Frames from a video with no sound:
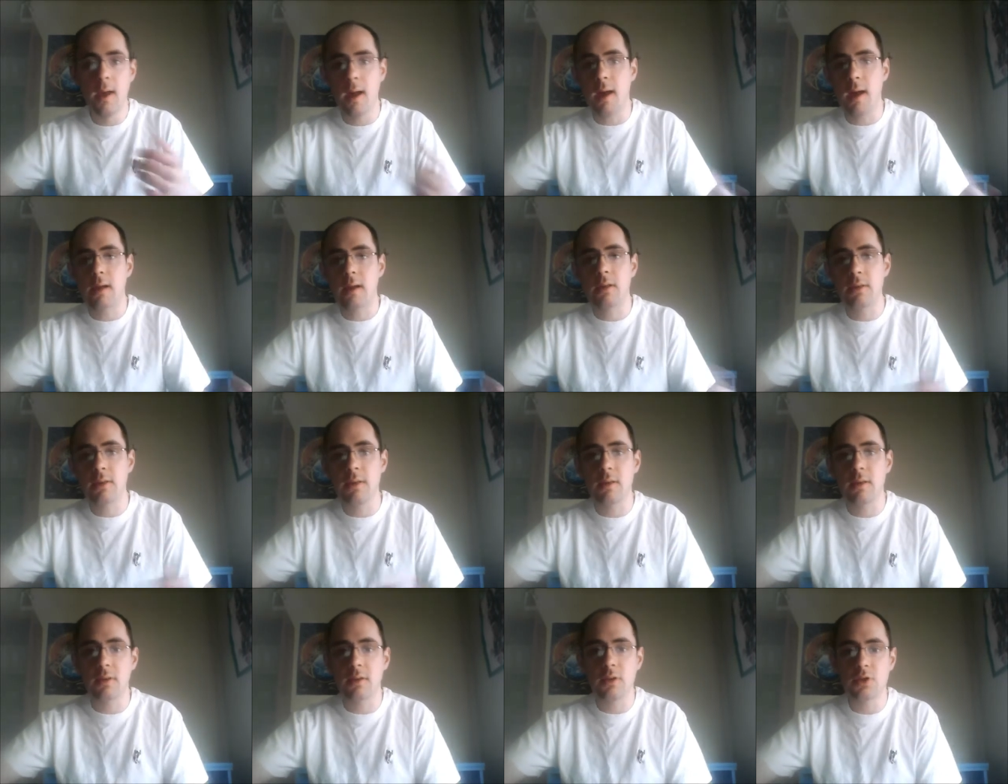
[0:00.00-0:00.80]
I could
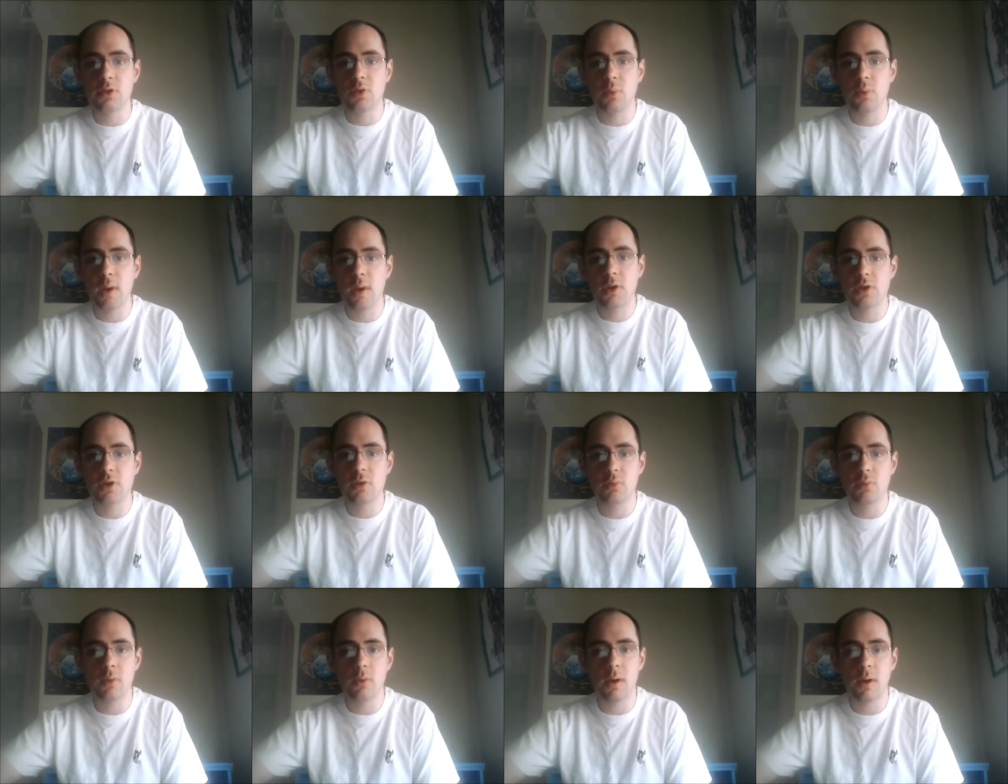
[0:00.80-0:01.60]
see a
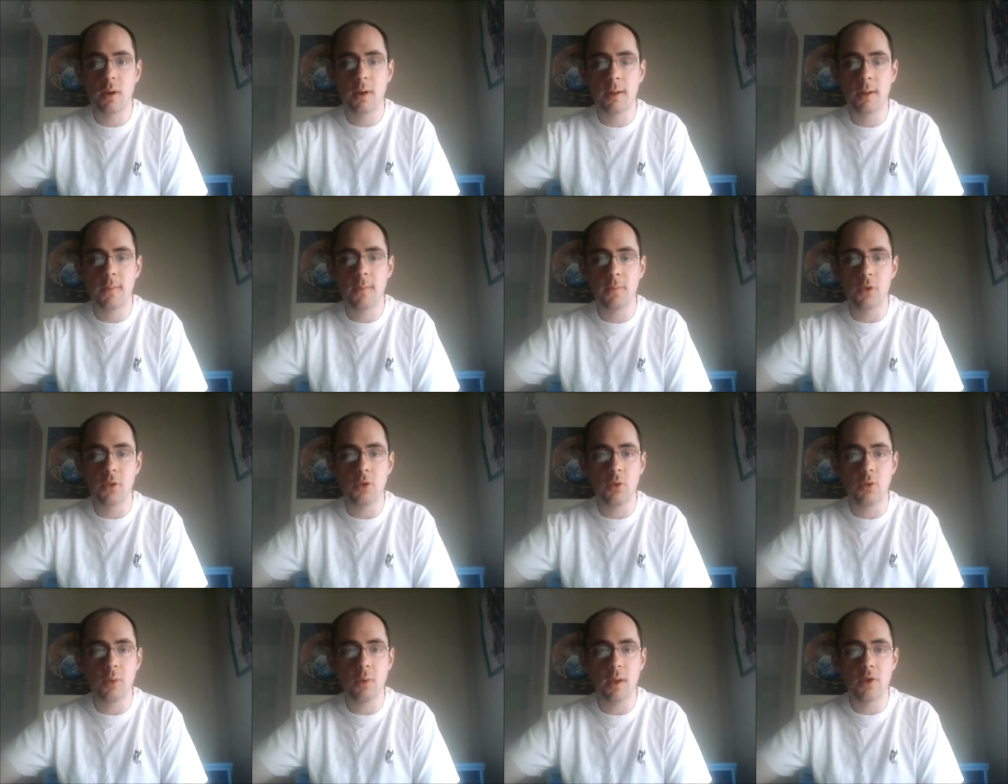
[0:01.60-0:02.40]
situation where the
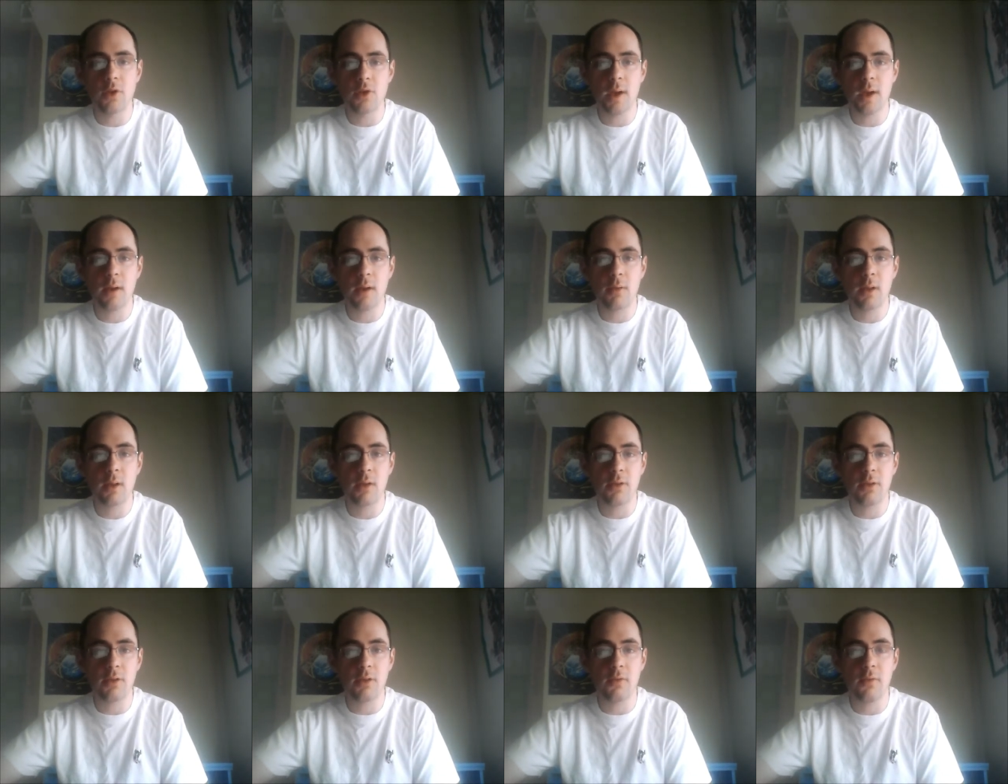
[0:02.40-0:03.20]
New Age
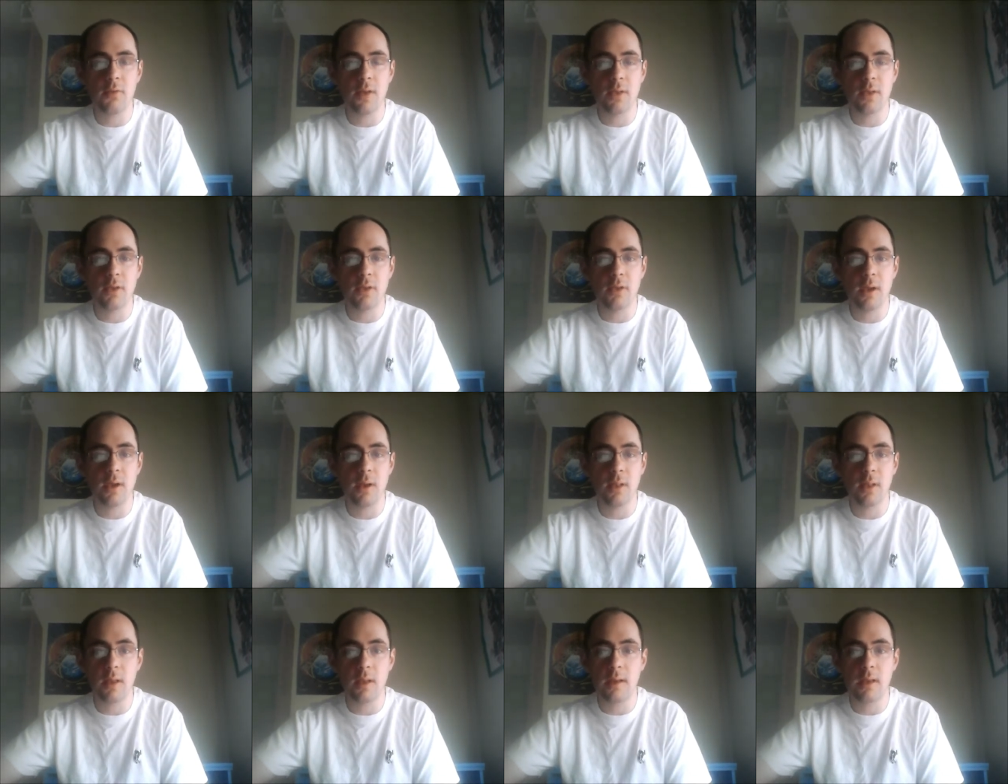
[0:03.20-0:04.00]
Outlaws defend the
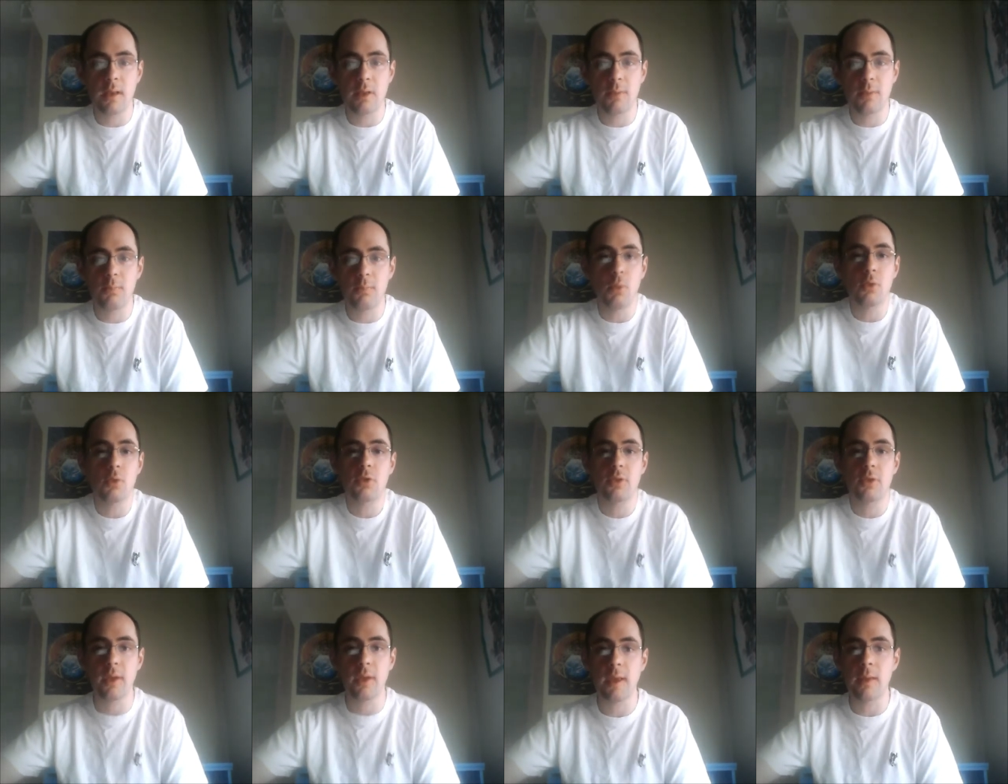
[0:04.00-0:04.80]
title against
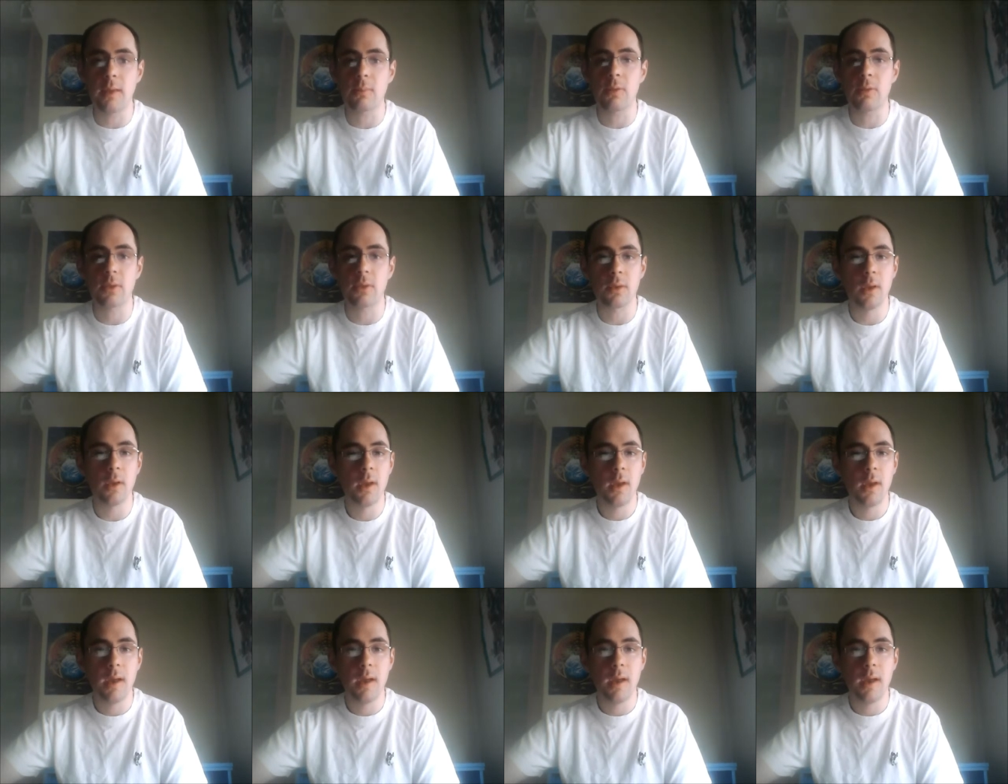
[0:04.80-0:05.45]
both teams